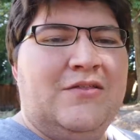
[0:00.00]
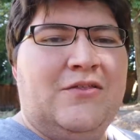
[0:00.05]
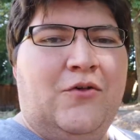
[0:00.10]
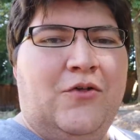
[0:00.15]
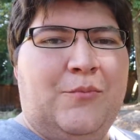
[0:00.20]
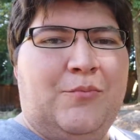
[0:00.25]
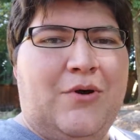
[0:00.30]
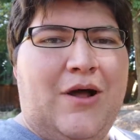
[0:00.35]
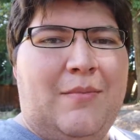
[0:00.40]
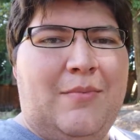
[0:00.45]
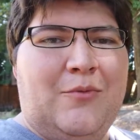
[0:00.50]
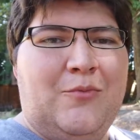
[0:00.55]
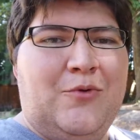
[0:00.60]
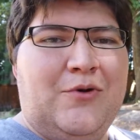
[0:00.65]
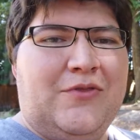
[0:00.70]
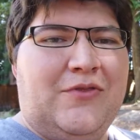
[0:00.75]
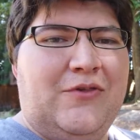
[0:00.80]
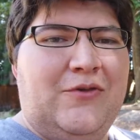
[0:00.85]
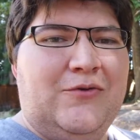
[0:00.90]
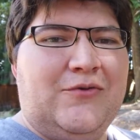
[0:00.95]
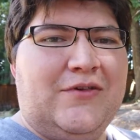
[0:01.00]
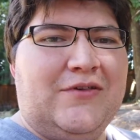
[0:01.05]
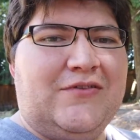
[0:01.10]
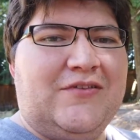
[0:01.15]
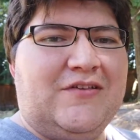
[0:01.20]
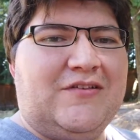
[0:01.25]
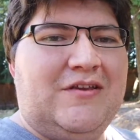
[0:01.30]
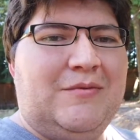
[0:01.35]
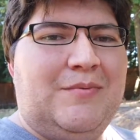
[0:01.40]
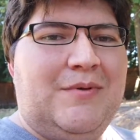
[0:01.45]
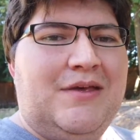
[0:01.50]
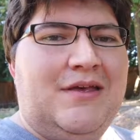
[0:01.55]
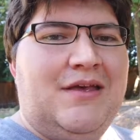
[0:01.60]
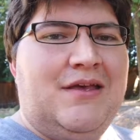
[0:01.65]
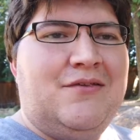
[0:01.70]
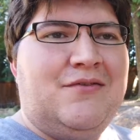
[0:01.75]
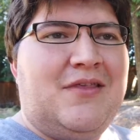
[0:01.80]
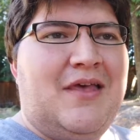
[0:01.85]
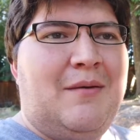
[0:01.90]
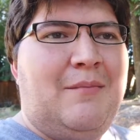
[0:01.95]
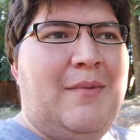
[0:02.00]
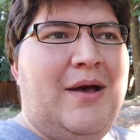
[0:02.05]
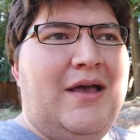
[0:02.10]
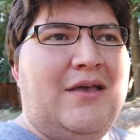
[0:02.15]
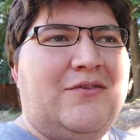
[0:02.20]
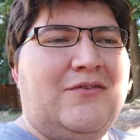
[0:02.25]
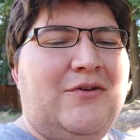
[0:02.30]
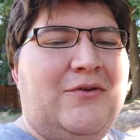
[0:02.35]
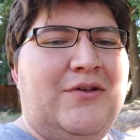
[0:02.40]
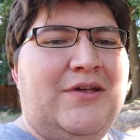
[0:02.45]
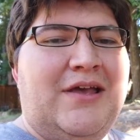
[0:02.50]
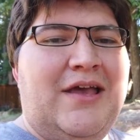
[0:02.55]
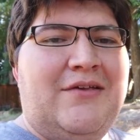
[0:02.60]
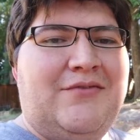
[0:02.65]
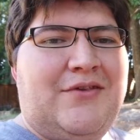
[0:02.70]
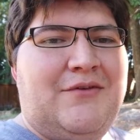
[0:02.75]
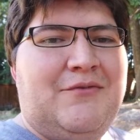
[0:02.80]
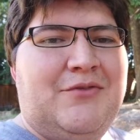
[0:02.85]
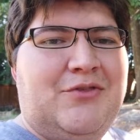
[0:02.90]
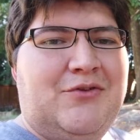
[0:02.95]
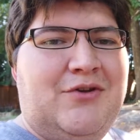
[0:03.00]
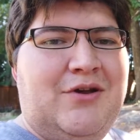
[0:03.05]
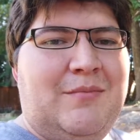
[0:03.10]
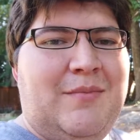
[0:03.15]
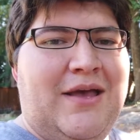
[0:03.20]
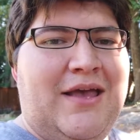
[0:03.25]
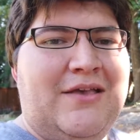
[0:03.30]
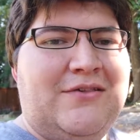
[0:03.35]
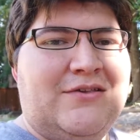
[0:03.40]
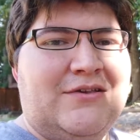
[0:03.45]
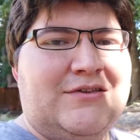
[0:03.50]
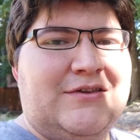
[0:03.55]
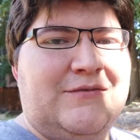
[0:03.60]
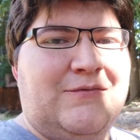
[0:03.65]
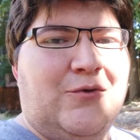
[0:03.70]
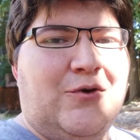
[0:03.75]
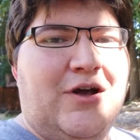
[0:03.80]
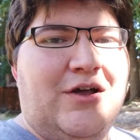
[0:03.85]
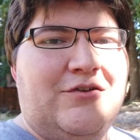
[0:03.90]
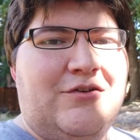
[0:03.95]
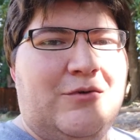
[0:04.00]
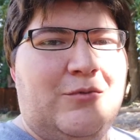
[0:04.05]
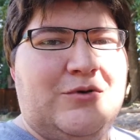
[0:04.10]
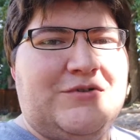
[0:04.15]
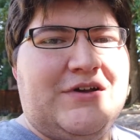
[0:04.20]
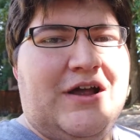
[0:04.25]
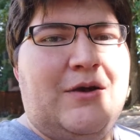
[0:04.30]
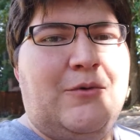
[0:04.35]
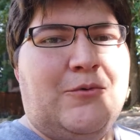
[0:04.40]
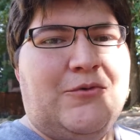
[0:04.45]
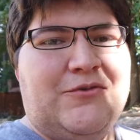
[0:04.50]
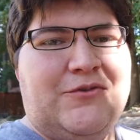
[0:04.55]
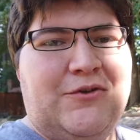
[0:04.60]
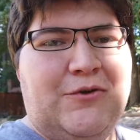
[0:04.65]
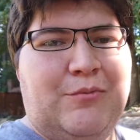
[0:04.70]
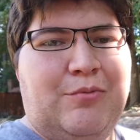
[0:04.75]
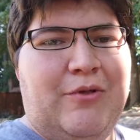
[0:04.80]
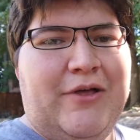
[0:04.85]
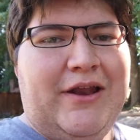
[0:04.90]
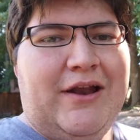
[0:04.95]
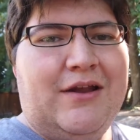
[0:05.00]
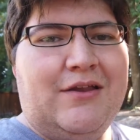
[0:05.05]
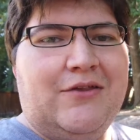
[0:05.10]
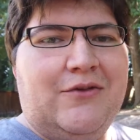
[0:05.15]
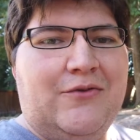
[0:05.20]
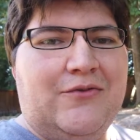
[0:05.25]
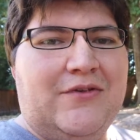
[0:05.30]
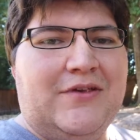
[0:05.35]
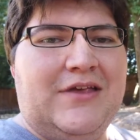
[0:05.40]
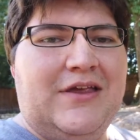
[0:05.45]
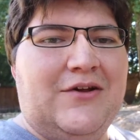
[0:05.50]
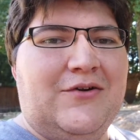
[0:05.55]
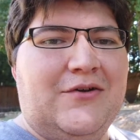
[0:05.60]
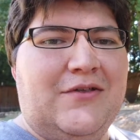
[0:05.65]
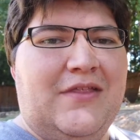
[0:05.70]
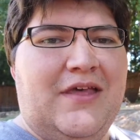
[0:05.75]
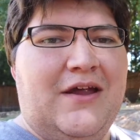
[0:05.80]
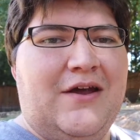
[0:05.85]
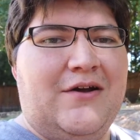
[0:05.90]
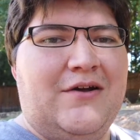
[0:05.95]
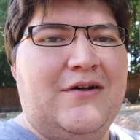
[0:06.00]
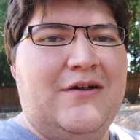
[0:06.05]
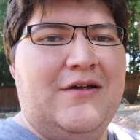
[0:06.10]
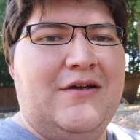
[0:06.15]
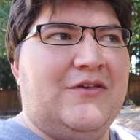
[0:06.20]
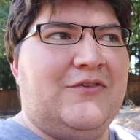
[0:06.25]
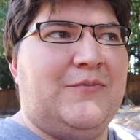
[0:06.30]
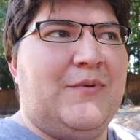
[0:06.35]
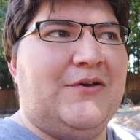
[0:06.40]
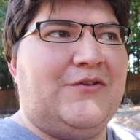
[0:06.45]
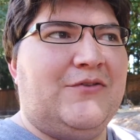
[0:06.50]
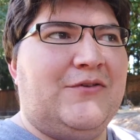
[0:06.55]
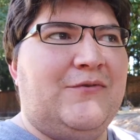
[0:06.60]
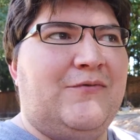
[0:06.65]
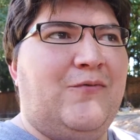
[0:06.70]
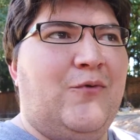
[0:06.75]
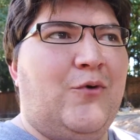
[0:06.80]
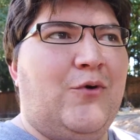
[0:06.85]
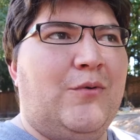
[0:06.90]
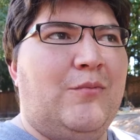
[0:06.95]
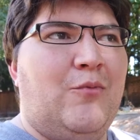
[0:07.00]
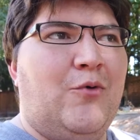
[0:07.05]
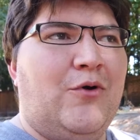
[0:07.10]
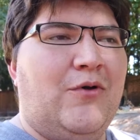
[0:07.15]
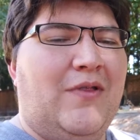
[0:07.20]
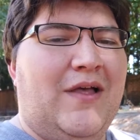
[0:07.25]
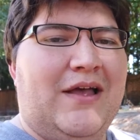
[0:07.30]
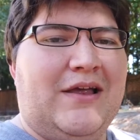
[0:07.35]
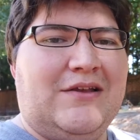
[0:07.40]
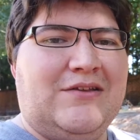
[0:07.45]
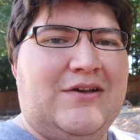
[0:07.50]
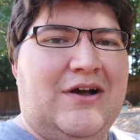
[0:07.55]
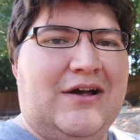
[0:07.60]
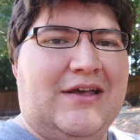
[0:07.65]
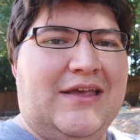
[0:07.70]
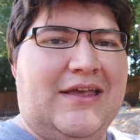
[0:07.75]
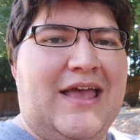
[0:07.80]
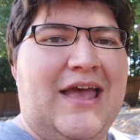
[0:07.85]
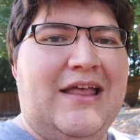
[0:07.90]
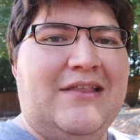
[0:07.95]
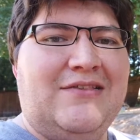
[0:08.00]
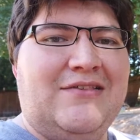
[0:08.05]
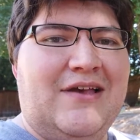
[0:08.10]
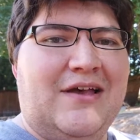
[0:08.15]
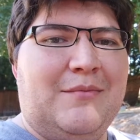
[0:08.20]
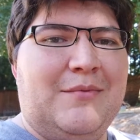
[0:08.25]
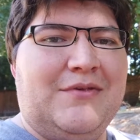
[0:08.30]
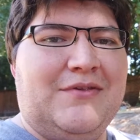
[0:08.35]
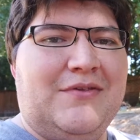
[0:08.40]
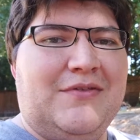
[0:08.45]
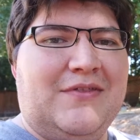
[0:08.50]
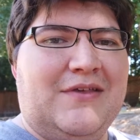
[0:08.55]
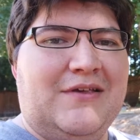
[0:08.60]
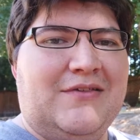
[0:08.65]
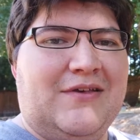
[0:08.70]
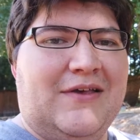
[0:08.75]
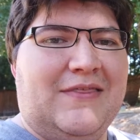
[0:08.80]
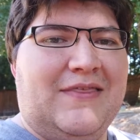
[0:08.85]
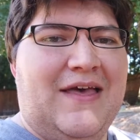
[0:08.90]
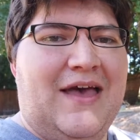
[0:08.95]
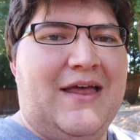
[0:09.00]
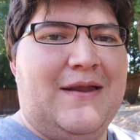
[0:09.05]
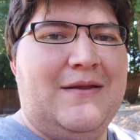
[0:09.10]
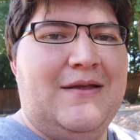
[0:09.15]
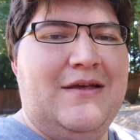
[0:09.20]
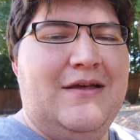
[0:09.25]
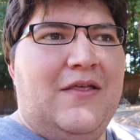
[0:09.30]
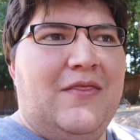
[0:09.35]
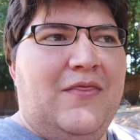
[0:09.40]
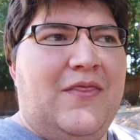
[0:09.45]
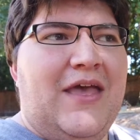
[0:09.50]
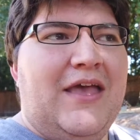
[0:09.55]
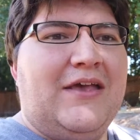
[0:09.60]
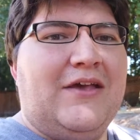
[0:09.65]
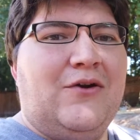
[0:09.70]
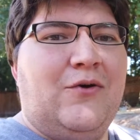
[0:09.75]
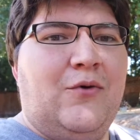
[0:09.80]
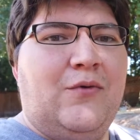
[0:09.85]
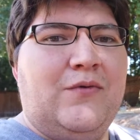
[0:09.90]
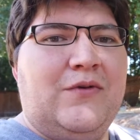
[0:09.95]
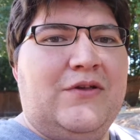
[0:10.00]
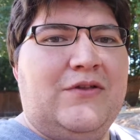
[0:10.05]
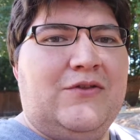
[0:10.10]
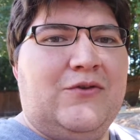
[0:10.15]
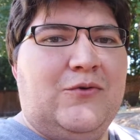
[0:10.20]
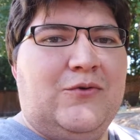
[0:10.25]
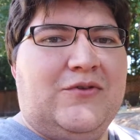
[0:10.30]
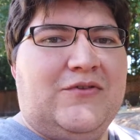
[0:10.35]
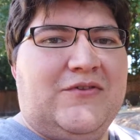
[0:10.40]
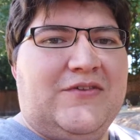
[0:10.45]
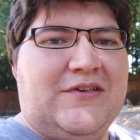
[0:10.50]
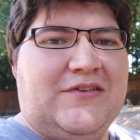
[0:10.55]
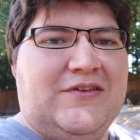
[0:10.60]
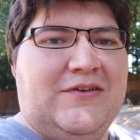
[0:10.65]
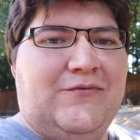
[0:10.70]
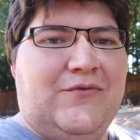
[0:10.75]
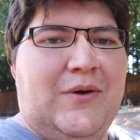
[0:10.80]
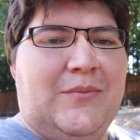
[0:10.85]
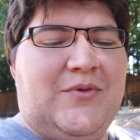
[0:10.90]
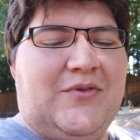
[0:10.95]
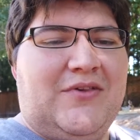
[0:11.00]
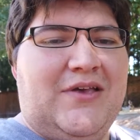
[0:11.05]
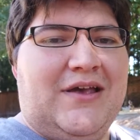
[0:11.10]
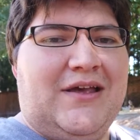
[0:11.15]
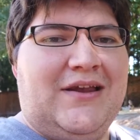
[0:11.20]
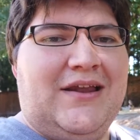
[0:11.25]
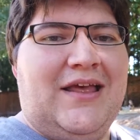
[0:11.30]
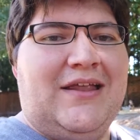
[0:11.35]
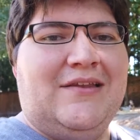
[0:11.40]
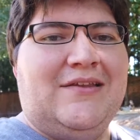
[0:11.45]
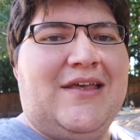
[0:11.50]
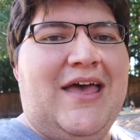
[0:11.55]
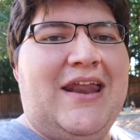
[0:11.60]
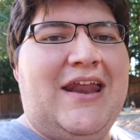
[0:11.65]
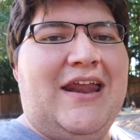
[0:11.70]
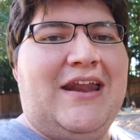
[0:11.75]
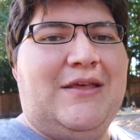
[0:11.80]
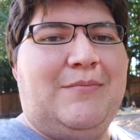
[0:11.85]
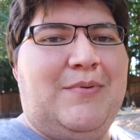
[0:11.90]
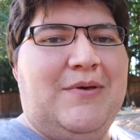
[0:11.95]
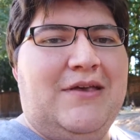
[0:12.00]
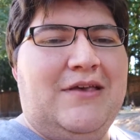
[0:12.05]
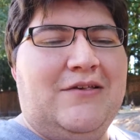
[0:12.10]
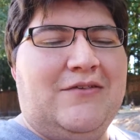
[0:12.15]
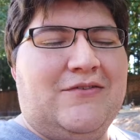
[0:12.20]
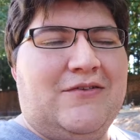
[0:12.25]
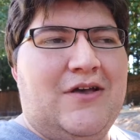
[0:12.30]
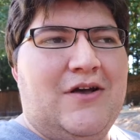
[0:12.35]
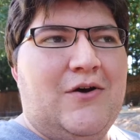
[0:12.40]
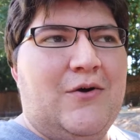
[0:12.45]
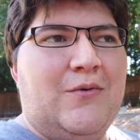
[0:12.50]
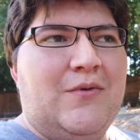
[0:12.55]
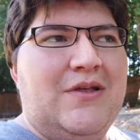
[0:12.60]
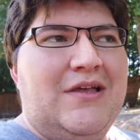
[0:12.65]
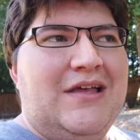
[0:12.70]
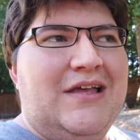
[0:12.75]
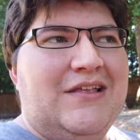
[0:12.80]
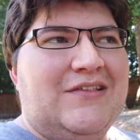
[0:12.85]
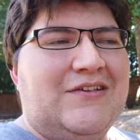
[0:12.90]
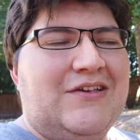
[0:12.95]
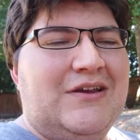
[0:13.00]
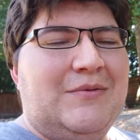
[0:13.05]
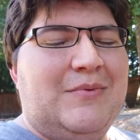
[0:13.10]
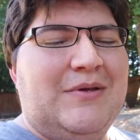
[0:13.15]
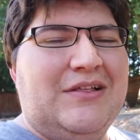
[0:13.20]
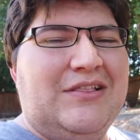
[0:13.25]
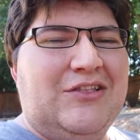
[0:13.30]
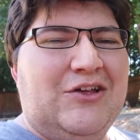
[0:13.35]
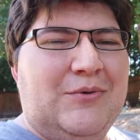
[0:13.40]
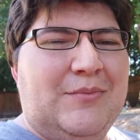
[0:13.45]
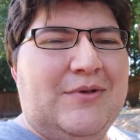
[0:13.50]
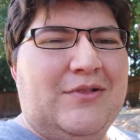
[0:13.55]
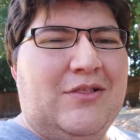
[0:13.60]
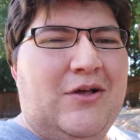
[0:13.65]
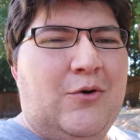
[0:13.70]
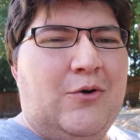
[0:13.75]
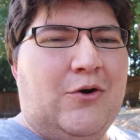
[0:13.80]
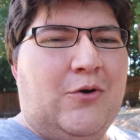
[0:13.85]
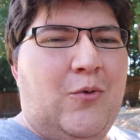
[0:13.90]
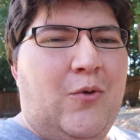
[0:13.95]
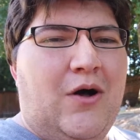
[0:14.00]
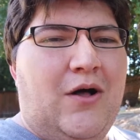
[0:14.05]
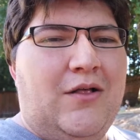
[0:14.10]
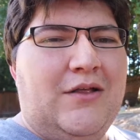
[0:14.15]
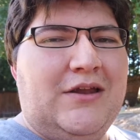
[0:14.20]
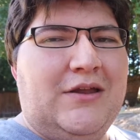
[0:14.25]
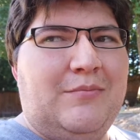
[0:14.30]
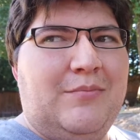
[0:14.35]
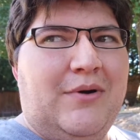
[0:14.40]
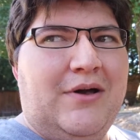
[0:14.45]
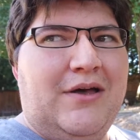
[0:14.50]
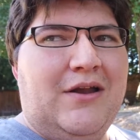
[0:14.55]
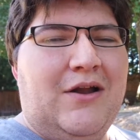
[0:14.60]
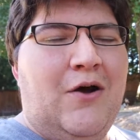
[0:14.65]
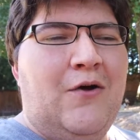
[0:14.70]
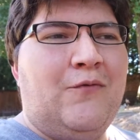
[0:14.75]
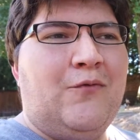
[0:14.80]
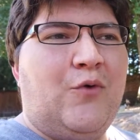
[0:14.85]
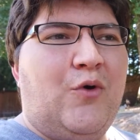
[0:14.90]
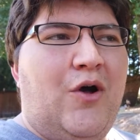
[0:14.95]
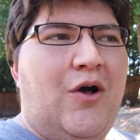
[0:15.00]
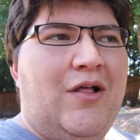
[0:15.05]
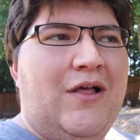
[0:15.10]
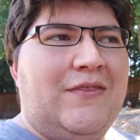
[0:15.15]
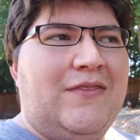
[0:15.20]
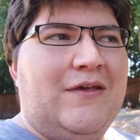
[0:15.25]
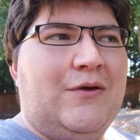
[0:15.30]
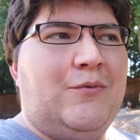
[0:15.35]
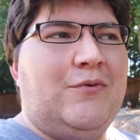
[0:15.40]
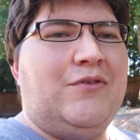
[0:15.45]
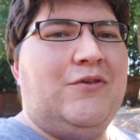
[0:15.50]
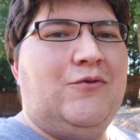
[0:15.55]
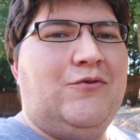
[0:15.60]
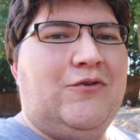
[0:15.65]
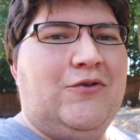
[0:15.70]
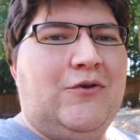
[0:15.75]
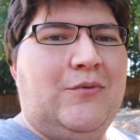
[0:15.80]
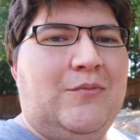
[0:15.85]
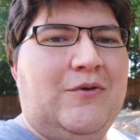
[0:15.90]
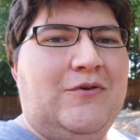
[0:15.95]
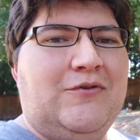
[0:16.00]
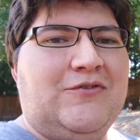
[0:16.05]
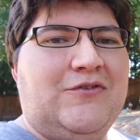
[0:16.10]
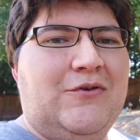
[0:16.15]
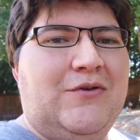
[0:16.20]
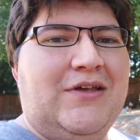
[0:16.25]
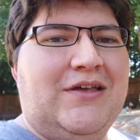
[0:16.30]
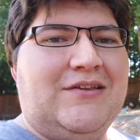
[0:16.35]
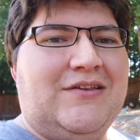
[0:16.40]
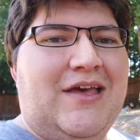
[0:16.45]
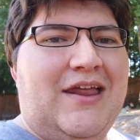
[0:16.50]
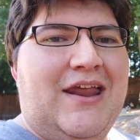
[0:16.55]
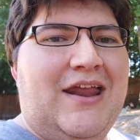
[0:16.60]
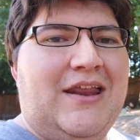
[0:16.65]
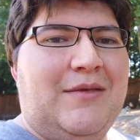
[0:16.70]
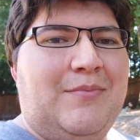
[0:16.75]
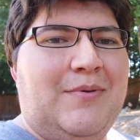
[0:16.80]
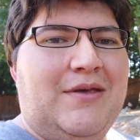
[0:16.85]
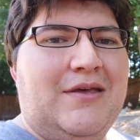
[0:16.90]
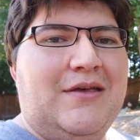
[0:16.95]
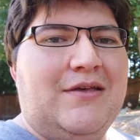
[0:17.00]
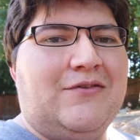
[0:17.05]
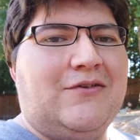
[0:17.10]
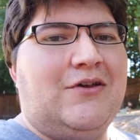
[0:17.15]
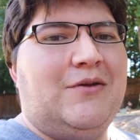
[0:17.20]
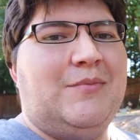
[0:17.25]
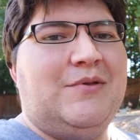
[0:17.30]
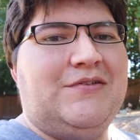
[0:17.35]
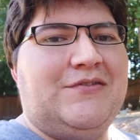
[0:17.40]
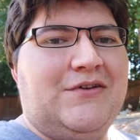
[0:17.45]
The only problem with using 60p is that my Sony a7 III and my a6400, which I will still plan on using here and there, especially for more like talking head segments and things like that, they can only do 60 frames a second and 1080p, so it's going to be a little bit lower quality, but overall I think with YouTube, shooting in 1080p is going to be